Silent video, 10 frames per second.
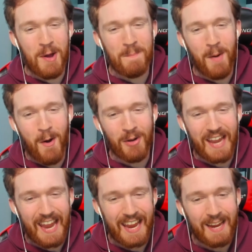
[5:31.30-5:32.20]
bowl
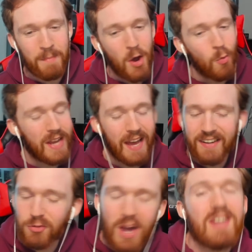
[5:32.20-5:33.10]
game. We got a
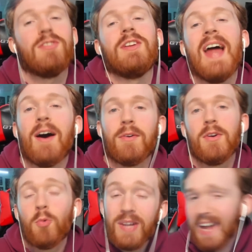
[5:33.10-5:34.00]
strategy now.
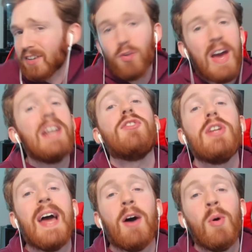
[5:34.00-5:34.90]
We got a strategy
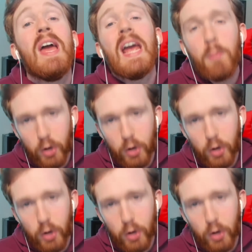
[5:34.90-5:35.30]
now, and we're